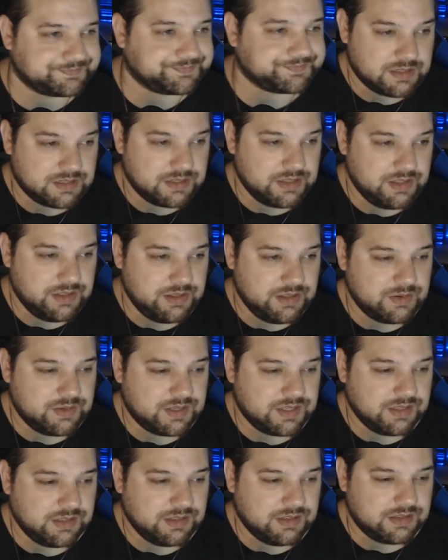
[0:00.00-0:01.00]
you
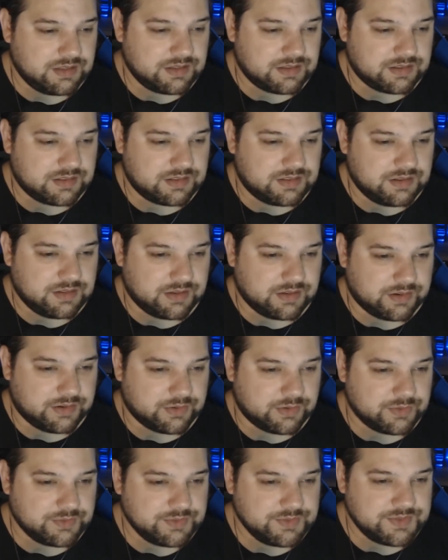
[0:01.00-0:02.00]
can get
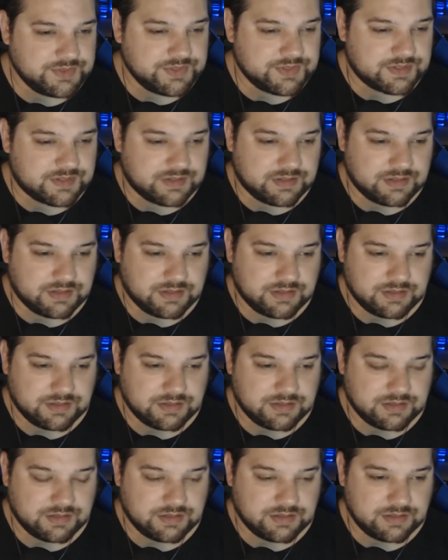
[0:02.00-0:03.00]
those
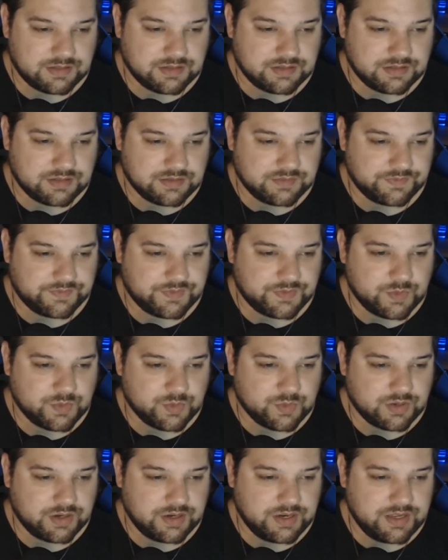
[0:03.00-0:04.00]

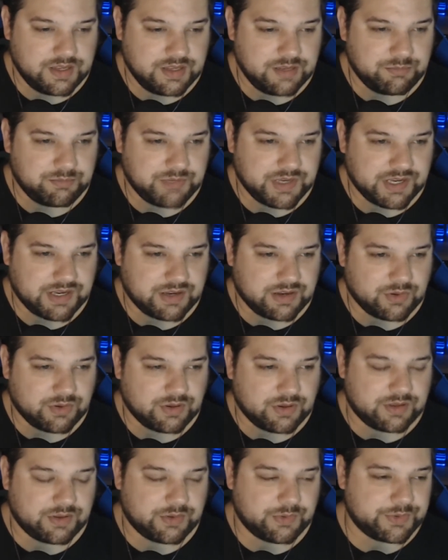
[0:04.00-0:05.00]
for about,
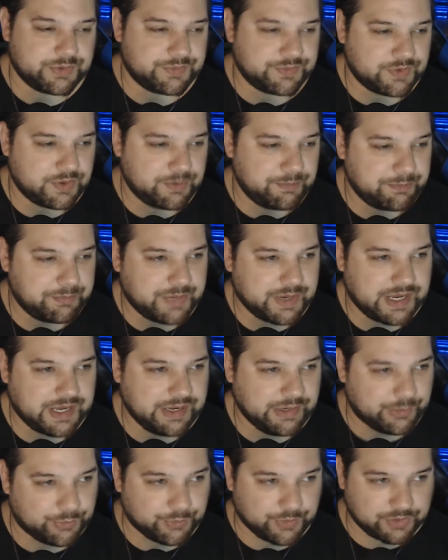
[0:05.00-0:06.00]
oh, they're from
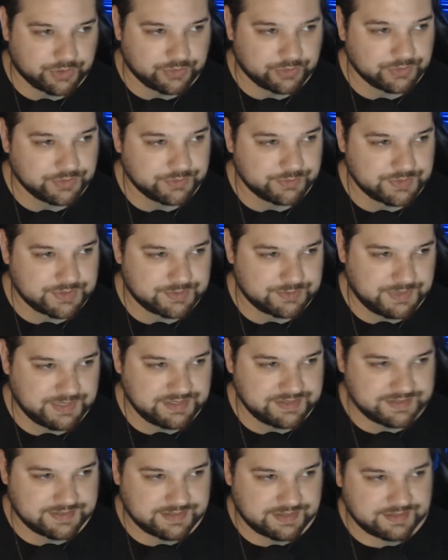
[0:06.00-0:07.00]
BioWorld, which makes
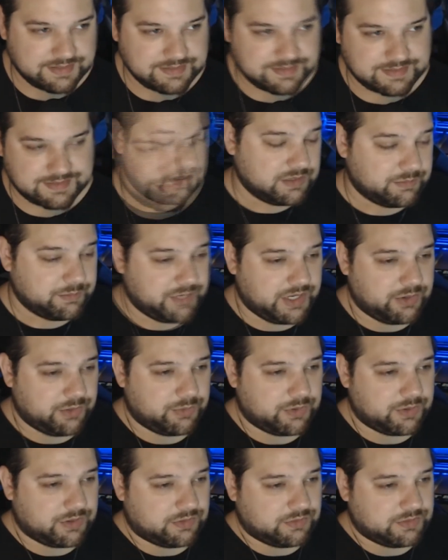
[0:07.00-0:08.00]
sense.
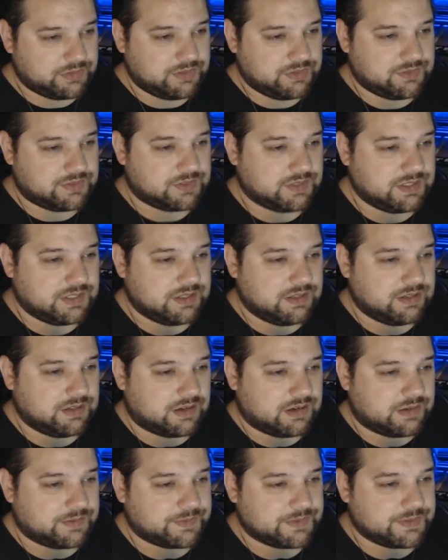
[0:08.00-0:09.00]
BioWorld usually
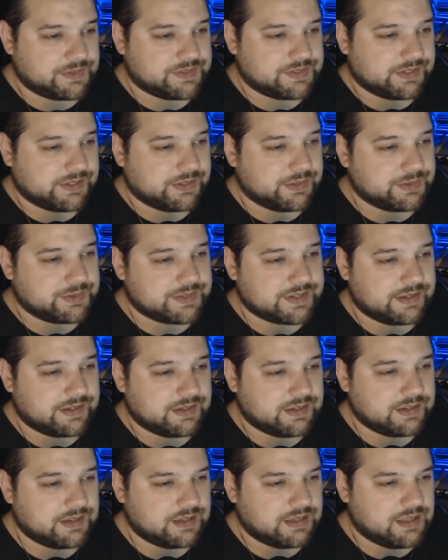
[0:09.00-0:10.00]
offers those.
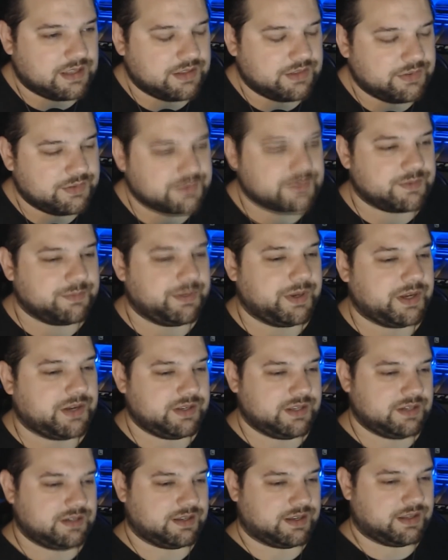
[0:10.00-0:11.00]
Those are about
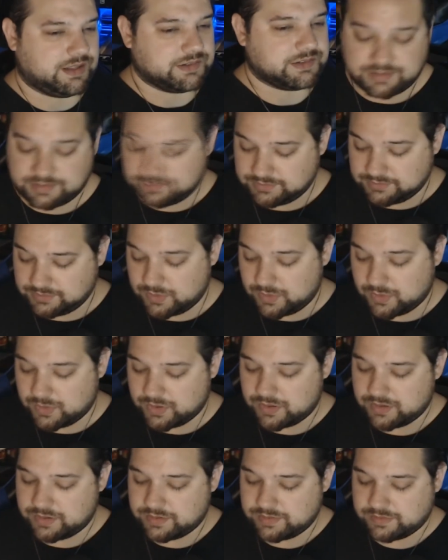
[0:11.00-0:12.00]
$8.
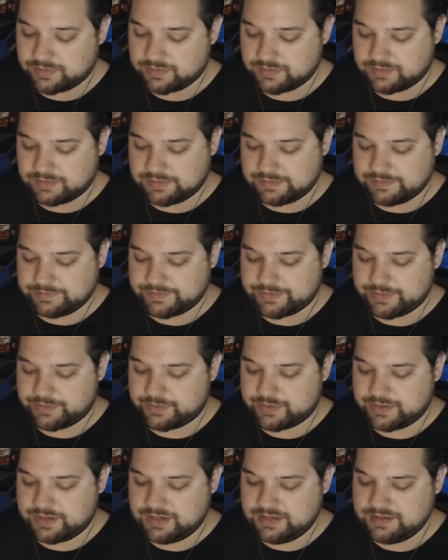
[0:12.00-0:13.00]
Lord of the
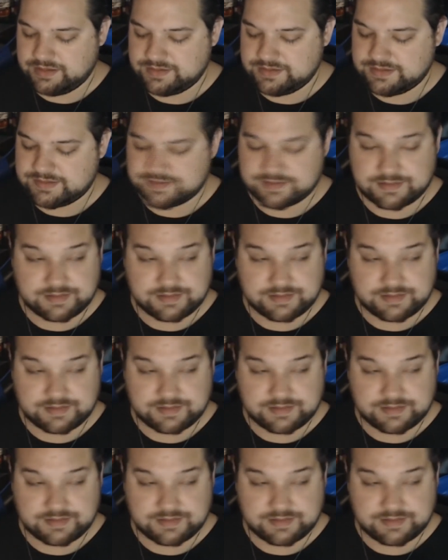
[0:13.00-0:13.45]
Rings